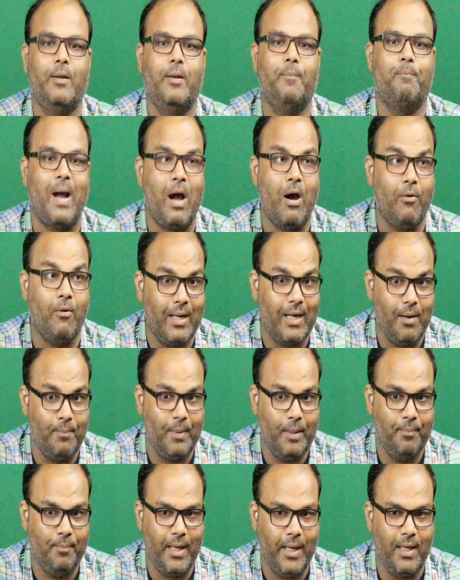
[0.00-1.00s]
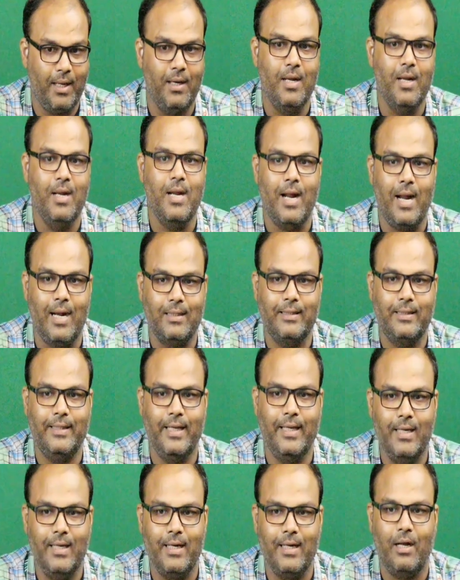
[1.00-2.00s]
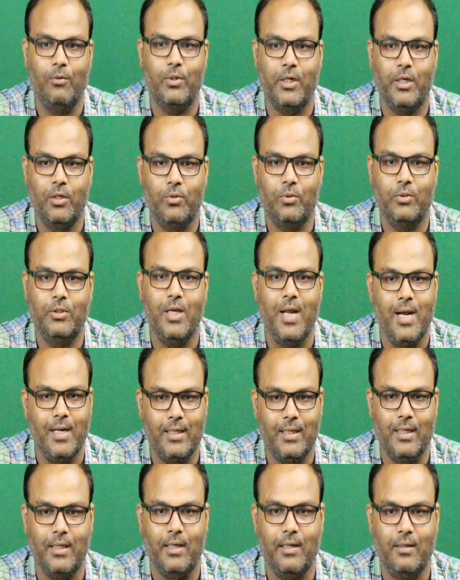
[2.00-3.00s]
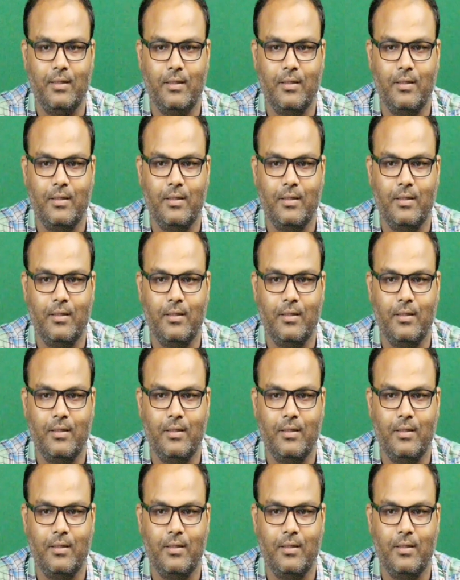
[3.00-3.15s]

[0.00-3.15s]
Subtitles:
a power amplifier and then routed to the antenna.